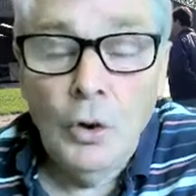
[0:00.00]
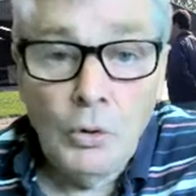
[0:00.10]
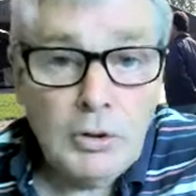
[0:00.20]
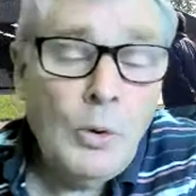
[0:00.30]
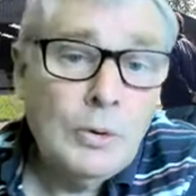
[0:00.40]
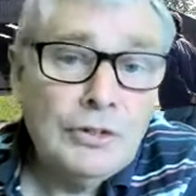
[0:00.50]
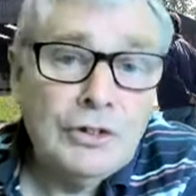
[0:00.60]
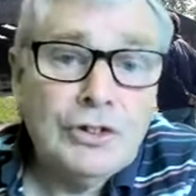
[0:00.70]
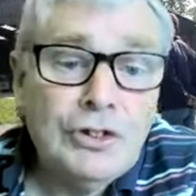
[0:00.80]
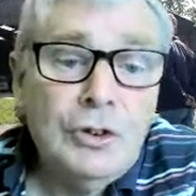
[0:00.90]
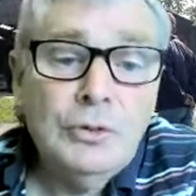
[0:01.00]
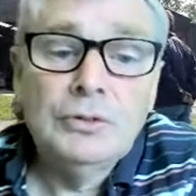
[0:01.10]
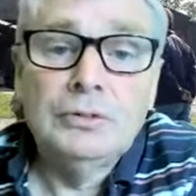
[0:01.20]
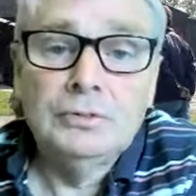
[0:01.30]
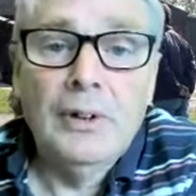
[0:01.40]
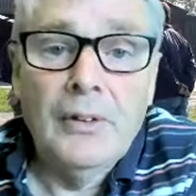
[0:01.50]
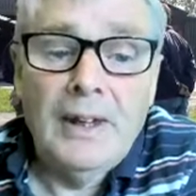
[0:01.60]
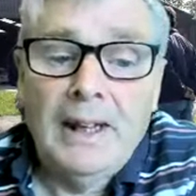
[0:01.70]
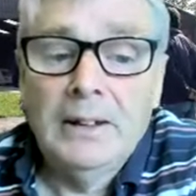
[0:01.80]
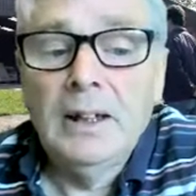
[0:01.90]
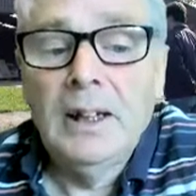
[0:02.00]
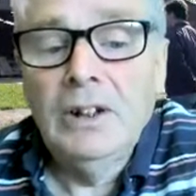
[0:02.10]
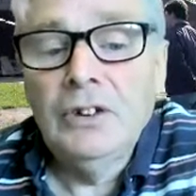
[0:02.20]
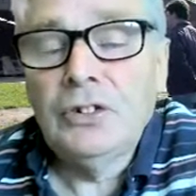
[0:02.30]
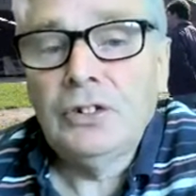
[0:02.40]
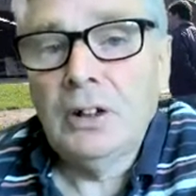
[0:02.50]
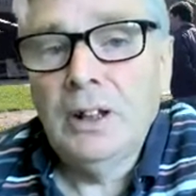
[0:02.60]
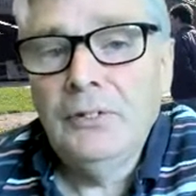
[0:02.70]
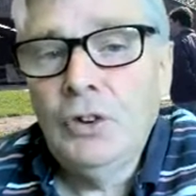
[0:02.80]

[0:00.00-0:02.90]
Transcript: Your role as a student then is,